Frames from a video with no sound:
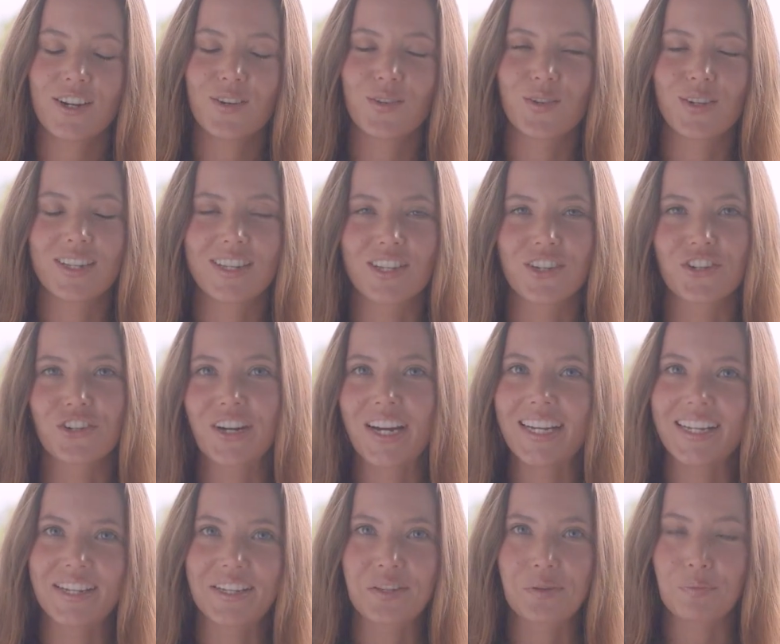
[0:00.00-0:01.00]
Was a
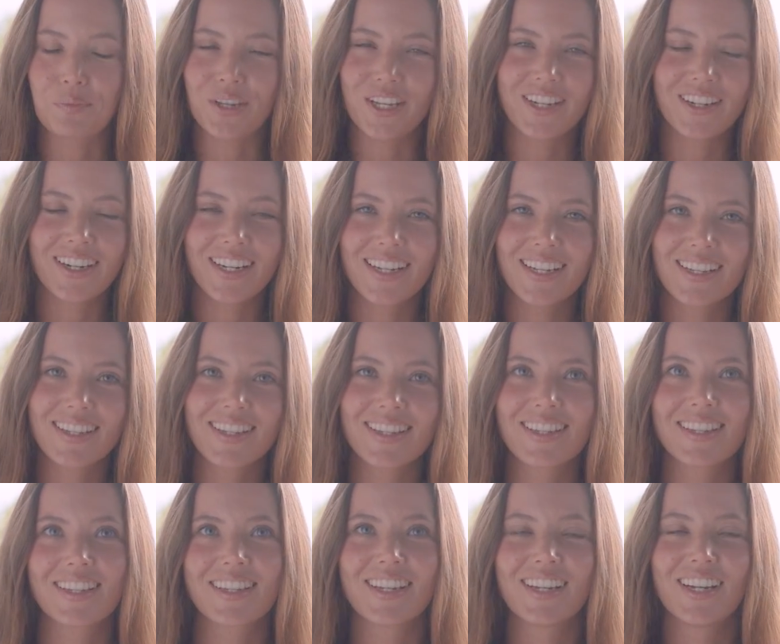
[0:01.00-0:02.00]
great
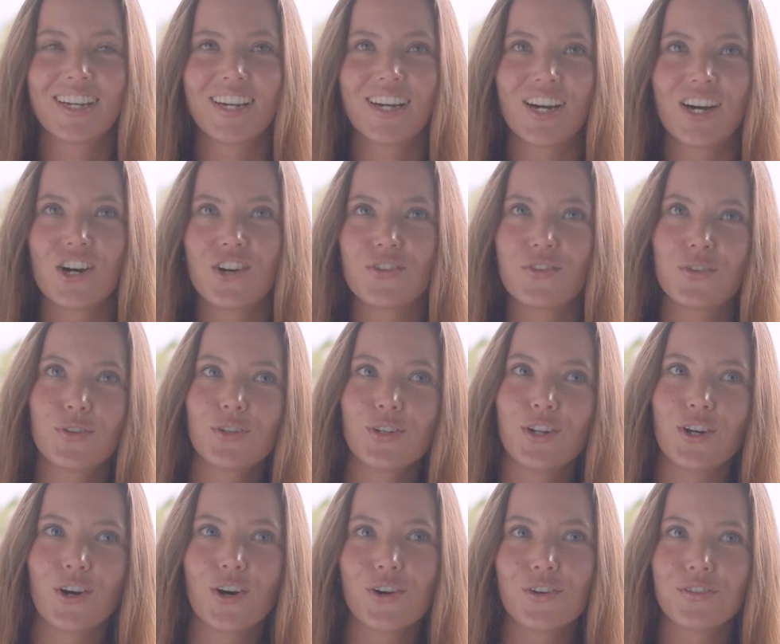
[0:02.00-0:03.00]
experience, full
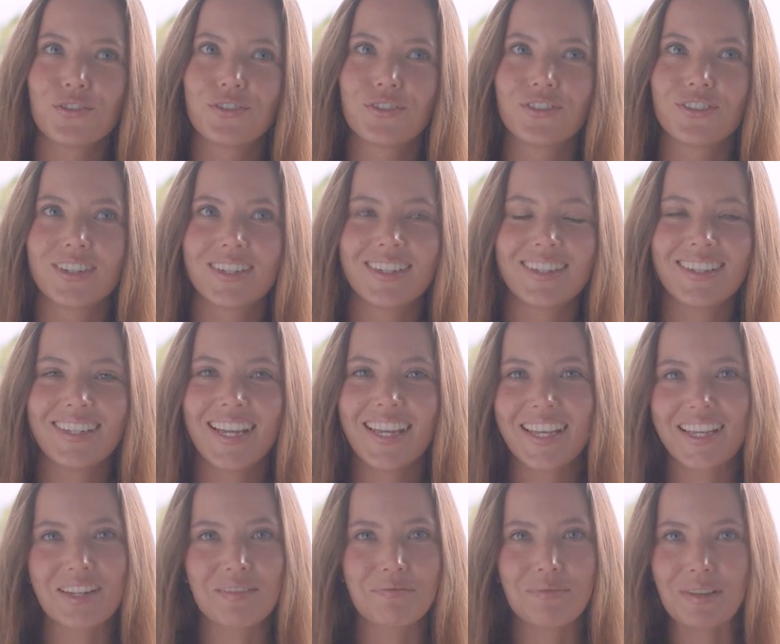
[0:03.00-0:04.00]
of
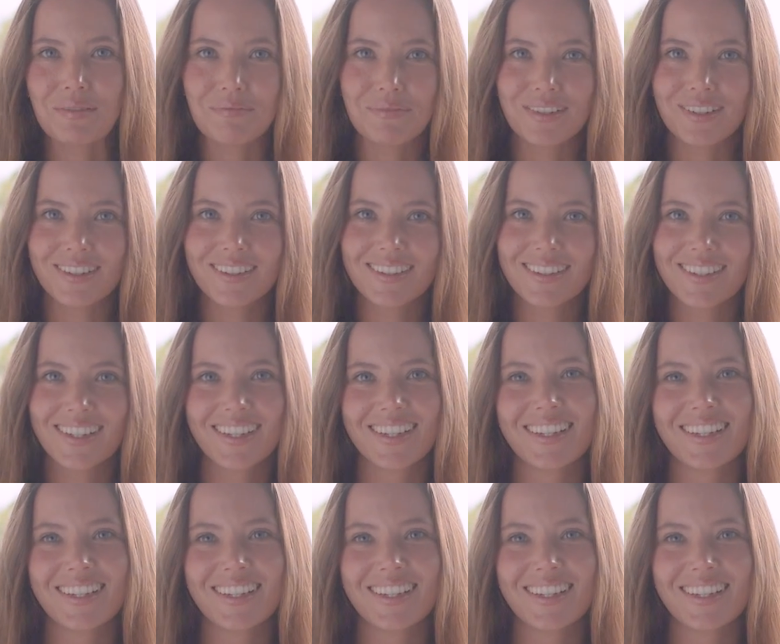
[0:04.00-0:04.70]
naked people